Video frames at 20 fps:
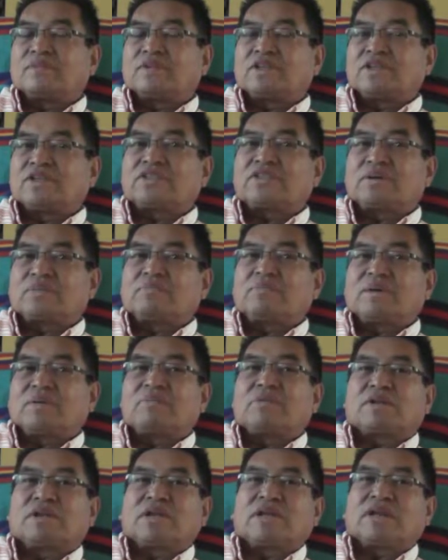There's some
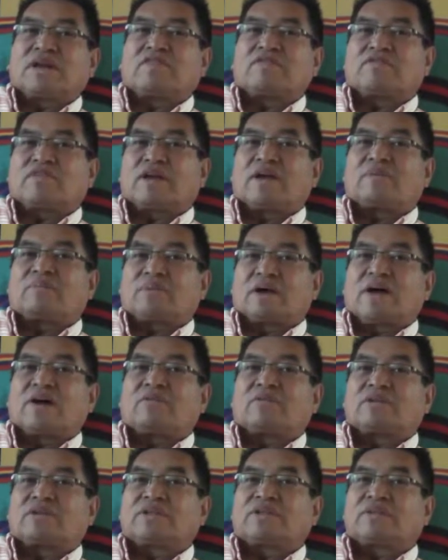people that have that
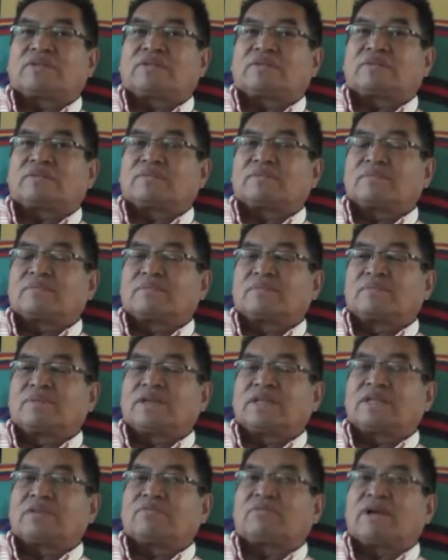power to
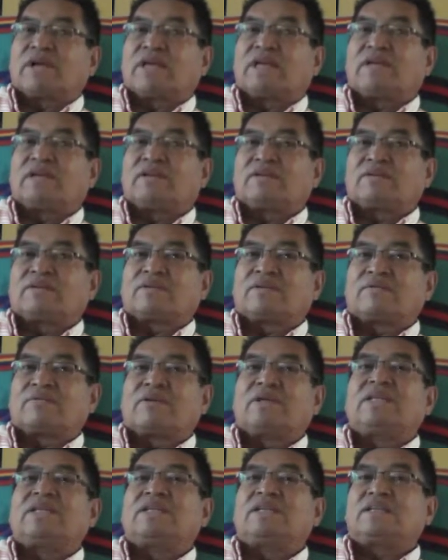bring the rain or the
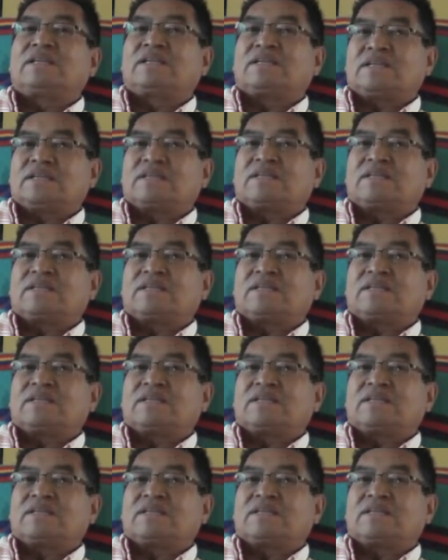wind.